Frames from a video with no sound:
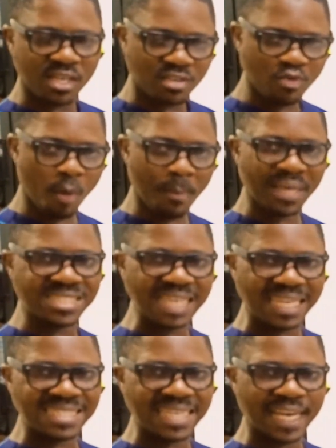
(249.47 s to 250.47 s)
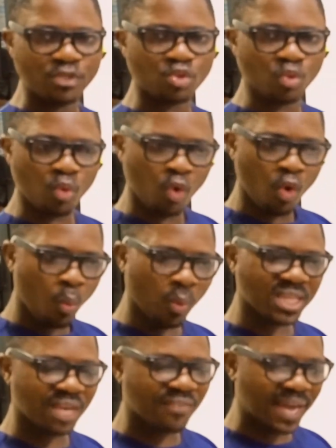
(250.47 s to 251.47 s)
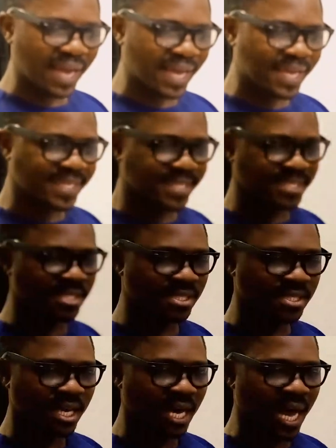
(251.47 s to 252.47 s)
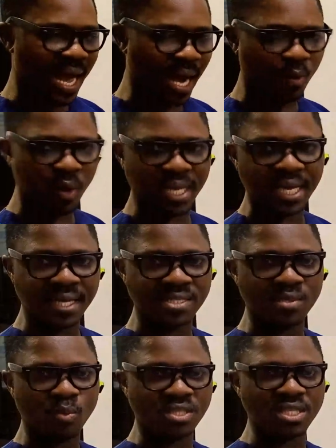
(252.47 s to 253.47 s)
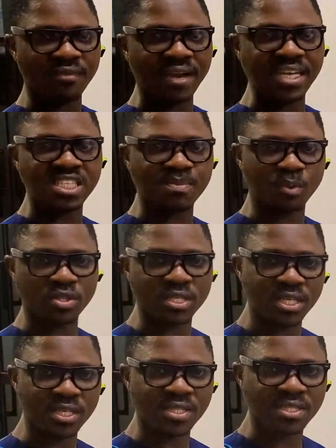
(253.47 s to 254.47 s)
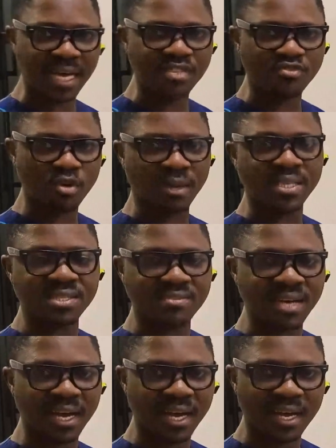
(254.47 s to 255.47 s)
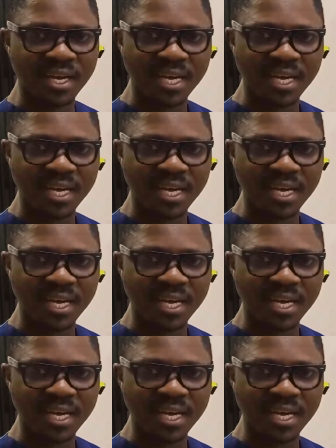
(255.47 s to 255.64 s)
Raw materials are so whatever is acquired, whatever is purchased as raw material